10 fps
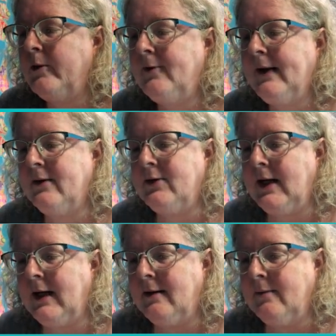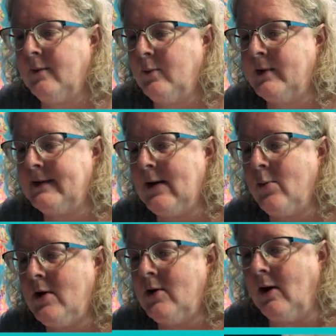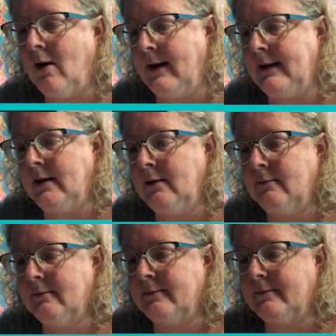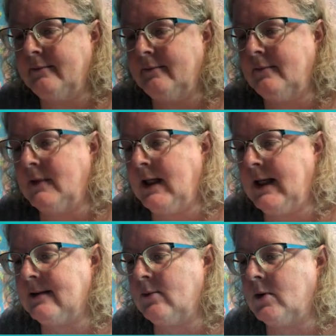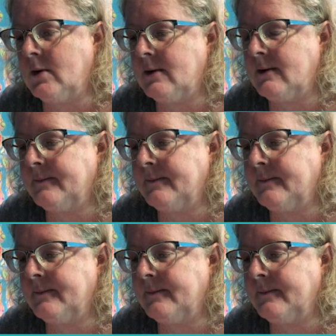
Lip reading: found yet. Was that worth hiding? I guess it was.